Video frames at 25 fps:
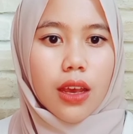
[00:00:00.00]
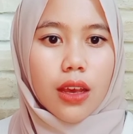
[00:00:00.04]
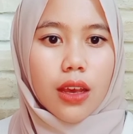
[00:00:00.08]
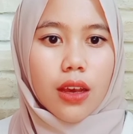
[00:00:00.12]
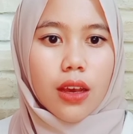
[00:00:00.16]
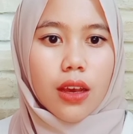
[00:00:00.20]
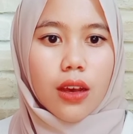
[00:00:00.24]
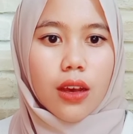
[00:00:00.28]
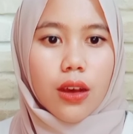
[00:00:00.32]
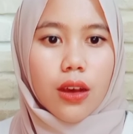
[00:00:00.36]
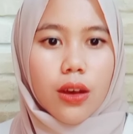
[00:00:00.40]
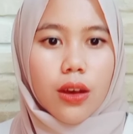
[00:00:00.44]

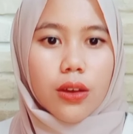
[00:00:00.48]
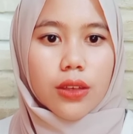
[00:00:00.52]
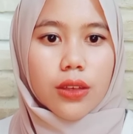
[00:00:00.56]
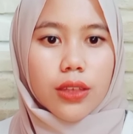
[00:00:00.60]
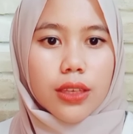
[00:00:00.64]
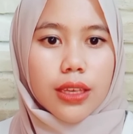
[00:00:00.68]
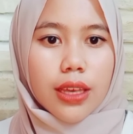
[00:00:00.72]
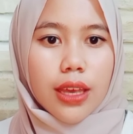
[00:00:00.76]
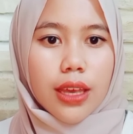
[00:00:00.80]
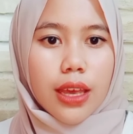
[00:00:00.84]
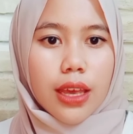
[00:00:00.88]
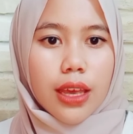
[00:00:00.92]

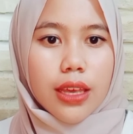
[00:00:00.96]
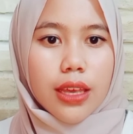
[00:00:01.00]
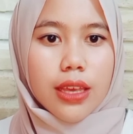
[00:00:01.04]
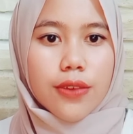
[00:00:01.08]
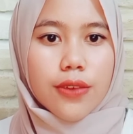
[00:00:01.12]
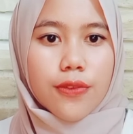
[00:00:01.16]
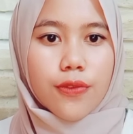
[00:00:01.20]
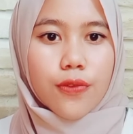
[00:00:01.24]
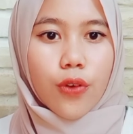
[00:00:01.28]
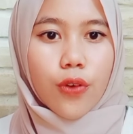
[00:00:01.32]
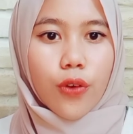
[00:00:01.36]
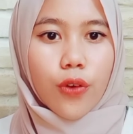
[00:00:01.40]
Okay,
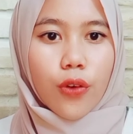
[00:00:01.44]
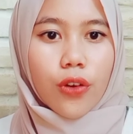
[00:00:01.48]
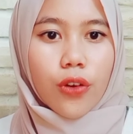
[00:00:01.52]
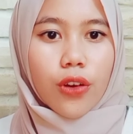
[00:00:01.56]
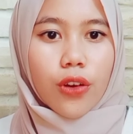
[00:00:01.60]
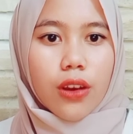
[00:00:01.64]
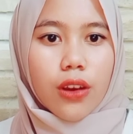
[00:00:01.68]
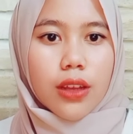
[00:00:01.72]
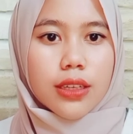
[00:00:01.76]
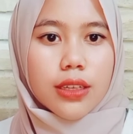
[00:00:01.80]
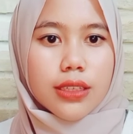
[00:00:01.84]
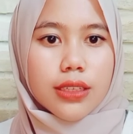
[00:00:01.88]
for
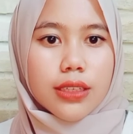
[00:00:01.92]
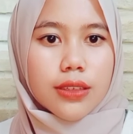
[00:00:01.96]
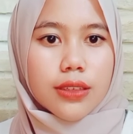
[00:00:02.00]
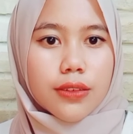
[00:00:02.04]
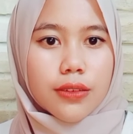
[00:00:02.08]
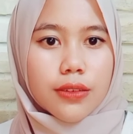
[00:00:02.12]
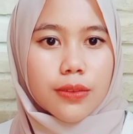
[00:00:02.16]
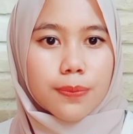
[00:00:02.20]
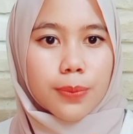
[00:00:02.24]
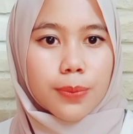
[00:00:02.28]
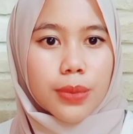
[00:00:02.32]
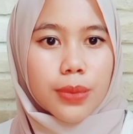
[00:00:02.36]
the
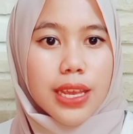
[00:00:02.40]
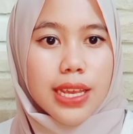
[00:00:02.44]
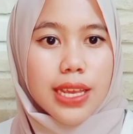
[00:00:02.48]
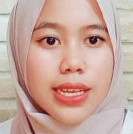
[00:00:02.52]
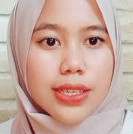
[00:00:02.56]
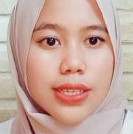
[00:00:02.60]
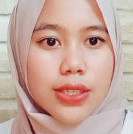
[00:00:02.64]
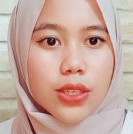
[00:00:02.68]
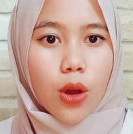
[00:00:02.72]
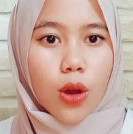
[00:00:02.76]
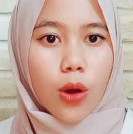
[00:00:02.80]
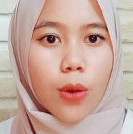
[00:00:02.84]
place
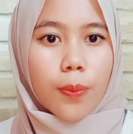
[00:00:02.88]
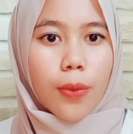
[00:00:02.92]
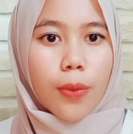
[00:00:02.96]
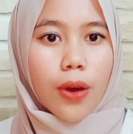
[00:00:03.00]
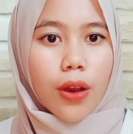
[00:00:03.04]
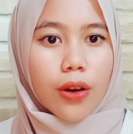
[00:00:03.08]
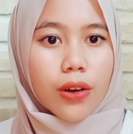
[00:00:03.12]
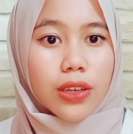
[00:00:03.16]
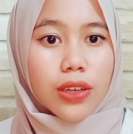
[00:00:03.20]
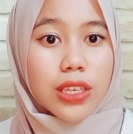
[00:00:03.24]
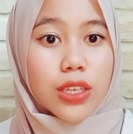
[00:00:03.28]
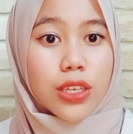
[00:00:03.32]
of
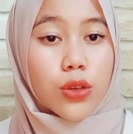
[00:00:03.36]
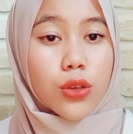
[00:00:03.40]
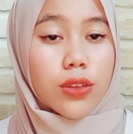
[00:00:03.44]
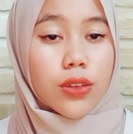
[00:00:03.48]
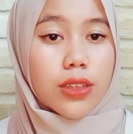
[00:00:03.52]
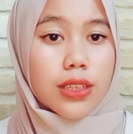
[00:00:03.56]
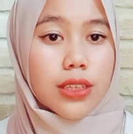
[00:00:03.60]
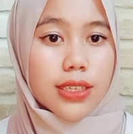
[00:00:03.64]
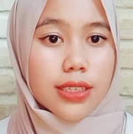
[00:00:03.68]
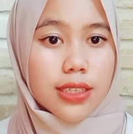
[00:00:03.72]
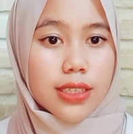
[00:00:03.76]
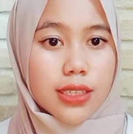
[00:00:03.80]

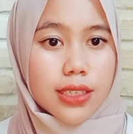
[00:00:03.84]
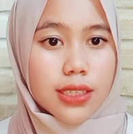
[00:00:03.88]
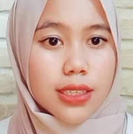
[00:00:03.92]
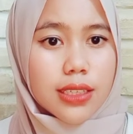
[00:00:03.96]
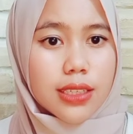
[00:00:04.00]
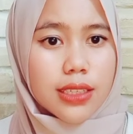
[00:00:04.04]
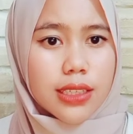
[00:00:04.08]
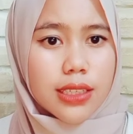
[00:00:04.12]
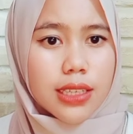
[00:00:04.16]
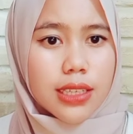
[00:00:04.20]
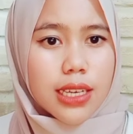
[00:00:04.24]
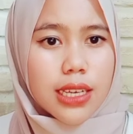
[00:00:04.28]
articulation,
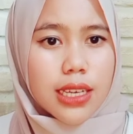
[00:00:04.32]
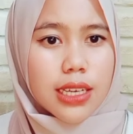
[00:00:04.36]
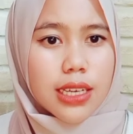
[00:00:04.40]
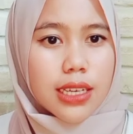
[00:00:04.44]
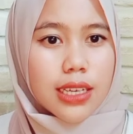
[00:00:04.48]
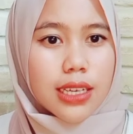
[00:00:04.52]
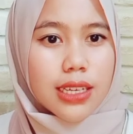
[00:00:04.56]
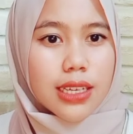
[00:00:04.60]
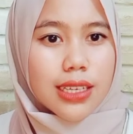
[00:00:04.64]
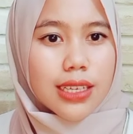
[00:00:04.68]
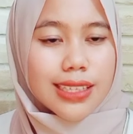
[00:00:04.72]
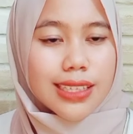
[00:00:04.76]

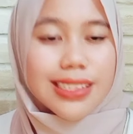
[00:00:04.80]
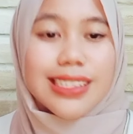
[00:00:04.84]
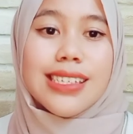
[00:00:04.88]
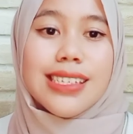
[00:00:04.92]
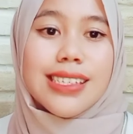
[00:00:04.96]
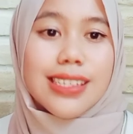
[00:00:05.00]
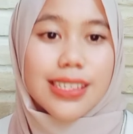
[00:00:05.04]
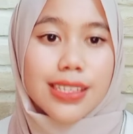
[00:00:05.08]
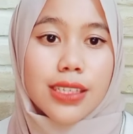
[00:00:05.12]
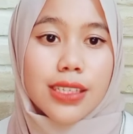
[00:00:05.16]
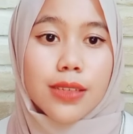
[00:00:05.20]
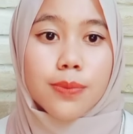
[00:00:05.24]
this is
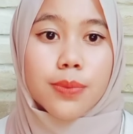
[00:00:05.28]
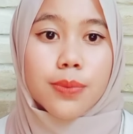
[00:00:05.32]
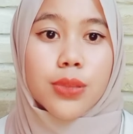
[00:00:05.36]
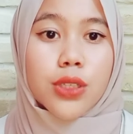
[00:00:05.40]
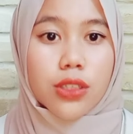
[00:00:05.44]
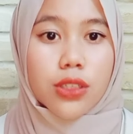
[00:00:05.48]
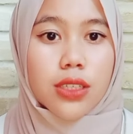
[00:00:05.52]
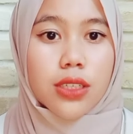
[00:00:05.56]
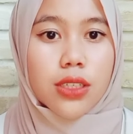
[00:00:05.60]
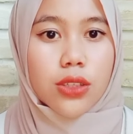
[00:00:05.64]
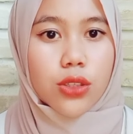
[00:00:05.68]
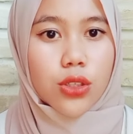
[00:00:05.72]

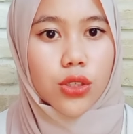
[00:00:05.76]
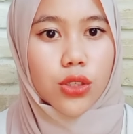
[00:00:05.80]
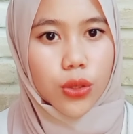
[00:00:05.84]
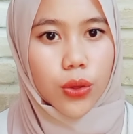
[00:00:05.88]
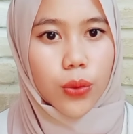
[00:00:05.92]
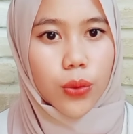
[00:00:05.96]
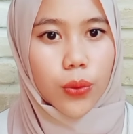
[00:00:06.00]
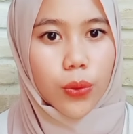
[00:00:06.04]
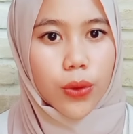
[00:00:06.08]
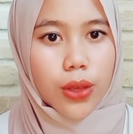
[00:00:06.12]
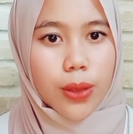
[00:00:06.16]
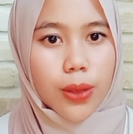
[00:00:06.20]
important too
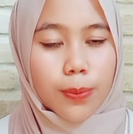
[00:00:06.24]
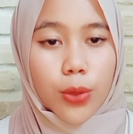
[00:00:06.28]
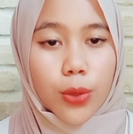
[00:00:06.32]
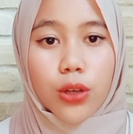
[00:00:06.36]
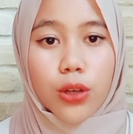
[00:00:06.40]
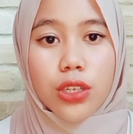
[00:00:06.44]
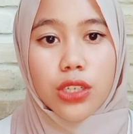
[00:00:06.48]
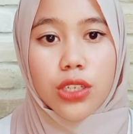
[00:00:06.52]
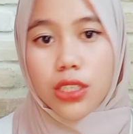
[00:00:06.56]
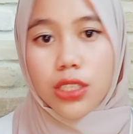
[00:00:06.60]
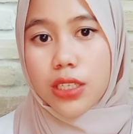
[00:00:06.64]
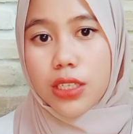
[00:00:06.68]
in
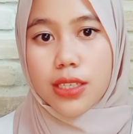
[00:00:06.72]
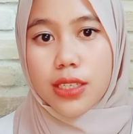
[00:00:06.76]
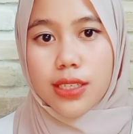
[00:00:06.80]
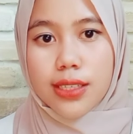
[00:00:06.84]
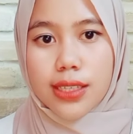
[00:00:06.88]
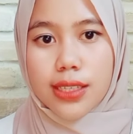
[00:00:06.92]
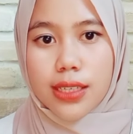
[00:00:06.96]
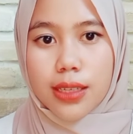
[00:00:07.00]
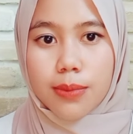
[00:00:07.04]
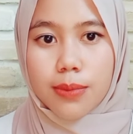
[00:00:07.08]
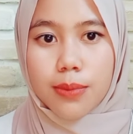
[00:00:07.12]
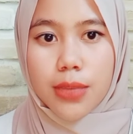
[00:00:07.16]

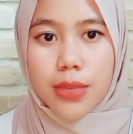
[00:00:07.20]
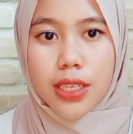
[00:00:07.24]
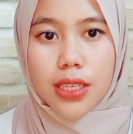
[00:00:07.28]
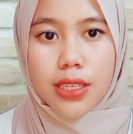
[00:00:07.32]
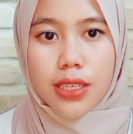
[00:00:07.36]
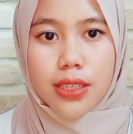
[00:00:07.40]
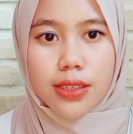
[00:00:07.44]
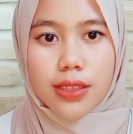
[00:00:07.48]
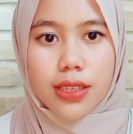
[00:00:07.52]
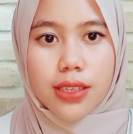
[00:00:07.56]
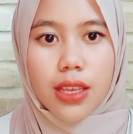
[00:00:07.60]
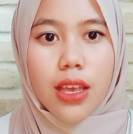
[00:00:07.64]
pronunciation
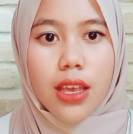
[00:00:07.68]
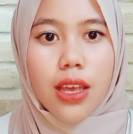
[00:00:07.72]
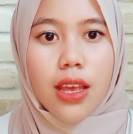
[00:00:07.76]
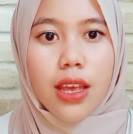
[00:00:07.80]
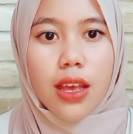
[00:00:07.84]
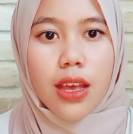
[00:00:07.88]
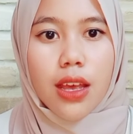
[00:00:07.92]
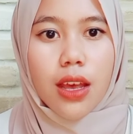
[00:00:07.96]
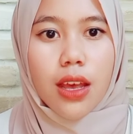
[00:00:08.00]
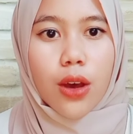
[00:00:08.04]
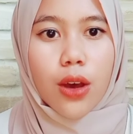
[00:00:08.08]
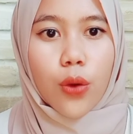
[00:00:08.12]
because
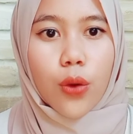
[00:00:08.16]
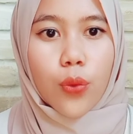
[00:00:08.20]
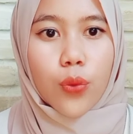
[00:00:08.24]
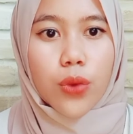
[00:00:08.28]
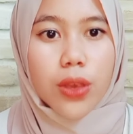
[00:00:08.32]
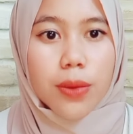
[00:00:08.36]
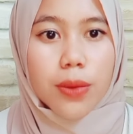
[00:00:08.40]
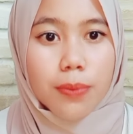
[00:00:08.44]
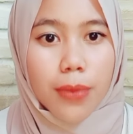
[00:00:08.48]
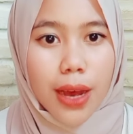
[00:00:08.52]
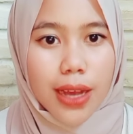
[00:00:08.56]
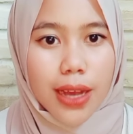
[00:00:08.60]
we
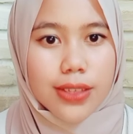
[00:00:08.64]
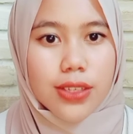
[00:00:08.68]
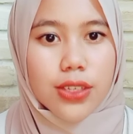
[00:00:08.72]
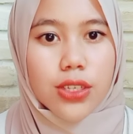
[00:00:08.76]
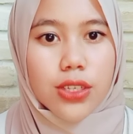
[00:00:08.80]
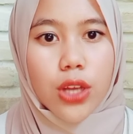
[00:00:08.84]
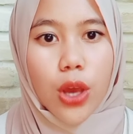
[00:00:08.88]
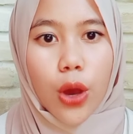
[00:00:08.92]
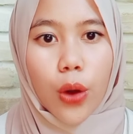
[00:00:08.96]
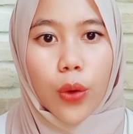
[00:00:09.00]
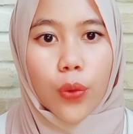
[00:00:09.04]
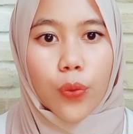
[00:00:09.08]
must
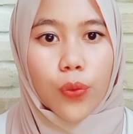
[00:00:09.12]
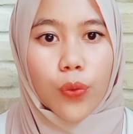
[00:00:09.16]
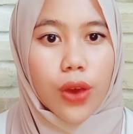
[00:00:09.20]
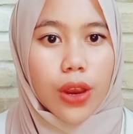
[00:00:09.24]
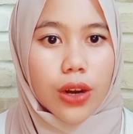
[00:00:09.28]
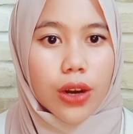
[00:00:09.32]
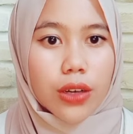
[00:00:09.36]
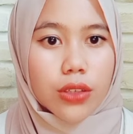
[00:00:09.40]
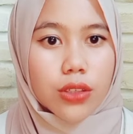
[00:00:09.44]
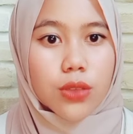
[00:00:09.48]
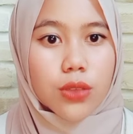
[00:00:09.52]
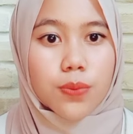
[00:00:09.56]
know where
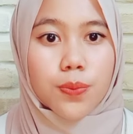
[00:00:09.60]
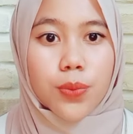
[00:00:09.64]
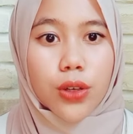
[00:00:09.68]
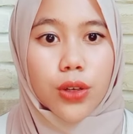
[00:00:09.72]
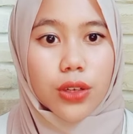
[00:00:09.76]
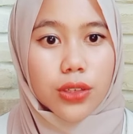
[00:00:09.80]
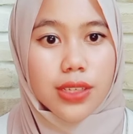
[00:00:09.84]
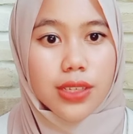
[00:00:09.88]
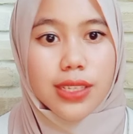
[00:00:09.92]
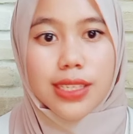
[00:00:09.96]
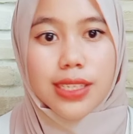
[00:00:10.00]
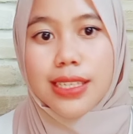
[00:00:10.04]
to
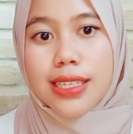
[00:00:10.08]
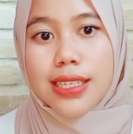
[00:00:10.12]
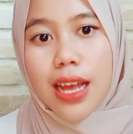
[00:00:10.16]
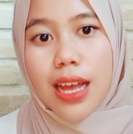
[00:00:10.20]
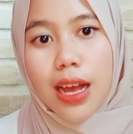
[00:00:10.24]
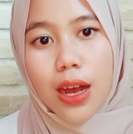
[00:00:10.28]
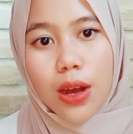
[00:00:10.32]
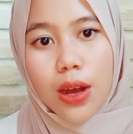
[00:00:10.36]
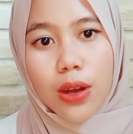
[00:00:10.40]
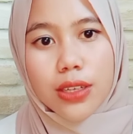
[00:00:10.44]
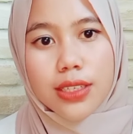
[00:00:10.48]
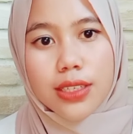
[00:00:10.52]
produce
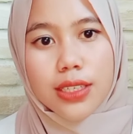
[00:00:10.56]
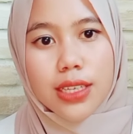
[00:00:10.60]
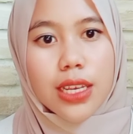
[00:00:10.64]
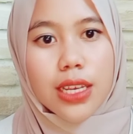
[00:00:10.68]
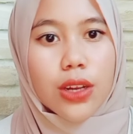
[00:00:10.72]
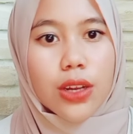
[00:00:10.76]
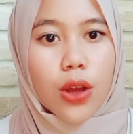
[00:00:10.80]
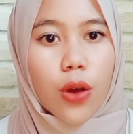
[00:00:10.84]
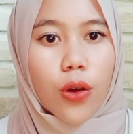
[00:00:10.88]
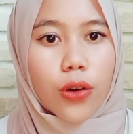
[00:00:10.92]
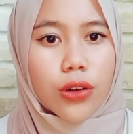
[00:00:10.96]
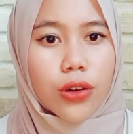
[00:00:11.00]
sounds in
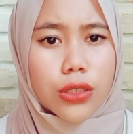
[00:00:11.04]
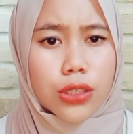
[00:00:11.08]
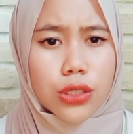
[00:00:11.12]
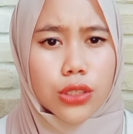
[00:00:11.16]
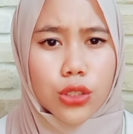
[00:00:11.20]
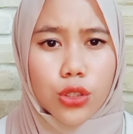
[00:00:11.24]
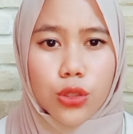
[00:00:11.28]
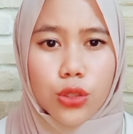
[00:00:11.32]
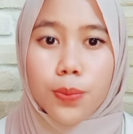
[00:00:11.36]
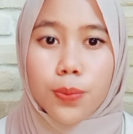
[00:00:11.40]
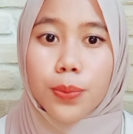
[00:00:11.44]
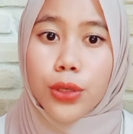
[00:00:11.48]
order to
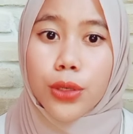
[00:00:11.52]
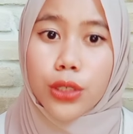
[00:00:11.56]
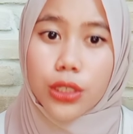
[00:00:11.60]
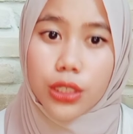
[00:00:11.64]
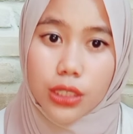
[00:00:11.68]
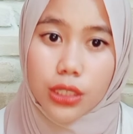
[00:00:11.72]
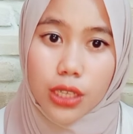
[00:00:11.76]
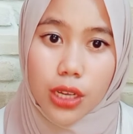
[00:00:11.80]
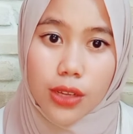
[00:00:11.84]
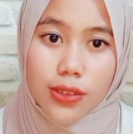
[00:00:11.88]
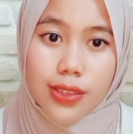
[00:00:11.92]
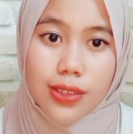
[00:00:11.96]

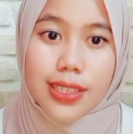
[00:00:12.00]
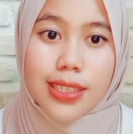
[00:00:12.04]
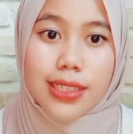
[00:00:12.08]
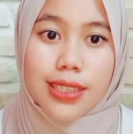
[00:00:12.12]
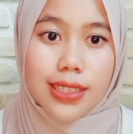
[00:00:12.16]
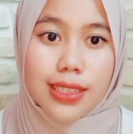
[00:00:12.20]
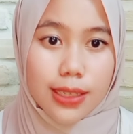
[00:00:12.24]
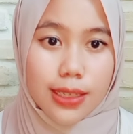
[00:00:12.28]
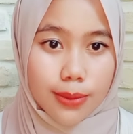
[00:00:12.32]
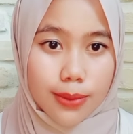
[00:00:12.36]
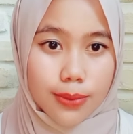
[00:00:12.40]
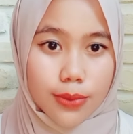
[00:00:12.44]
pronounce
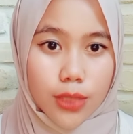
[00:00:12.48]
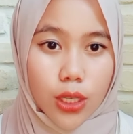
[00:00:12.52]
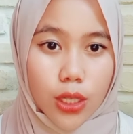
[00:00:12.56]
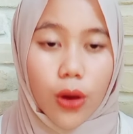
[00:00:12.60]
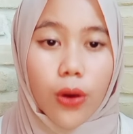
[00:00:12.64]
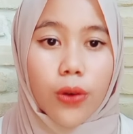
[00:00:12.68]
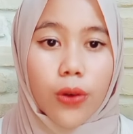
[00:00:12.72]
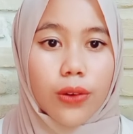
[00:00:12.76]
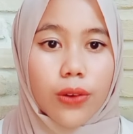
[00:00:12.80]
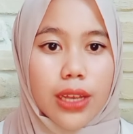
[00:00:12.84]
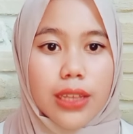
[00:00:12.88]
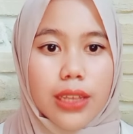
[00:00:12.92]
them
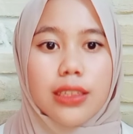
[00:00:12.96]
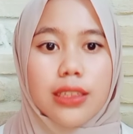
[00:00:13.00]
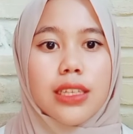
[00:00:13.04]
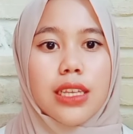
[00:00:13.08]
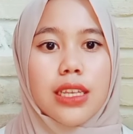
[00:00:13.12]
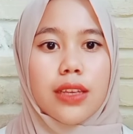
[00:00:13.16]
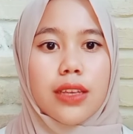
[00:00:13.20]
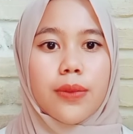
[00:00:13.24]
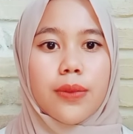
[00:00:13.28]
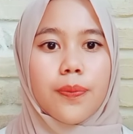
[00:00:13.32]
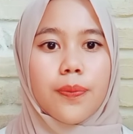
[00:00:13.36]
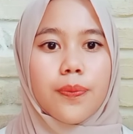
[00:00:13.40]

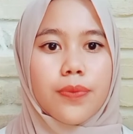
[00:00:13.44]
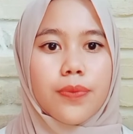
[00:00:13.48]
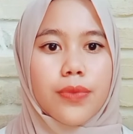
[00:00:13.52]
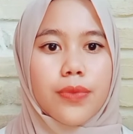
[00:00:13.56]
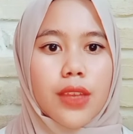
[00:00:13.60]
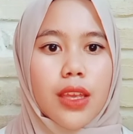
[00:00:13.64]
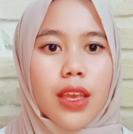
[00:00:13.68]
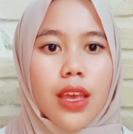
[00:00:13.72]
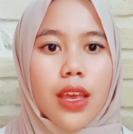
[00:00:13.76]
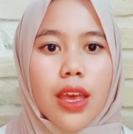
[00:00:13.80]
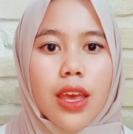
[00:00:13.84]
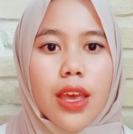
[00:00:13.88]
correctly.
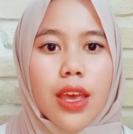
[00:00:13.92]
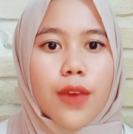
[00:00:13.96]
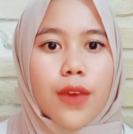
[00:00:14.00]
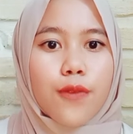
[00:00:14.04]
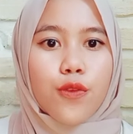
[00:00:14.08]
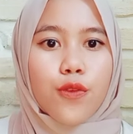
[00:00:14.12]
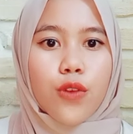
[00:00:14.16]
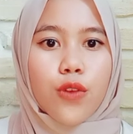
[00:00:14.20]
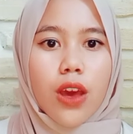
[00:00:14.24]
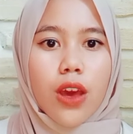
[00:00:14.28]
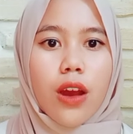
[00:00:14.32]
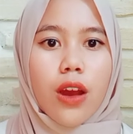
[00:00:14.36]
If we
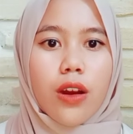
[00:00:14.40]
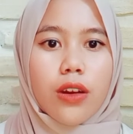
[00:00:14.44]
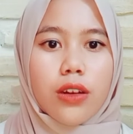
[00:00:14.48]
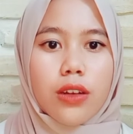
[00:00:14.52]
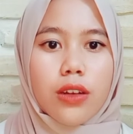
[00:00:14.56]
are not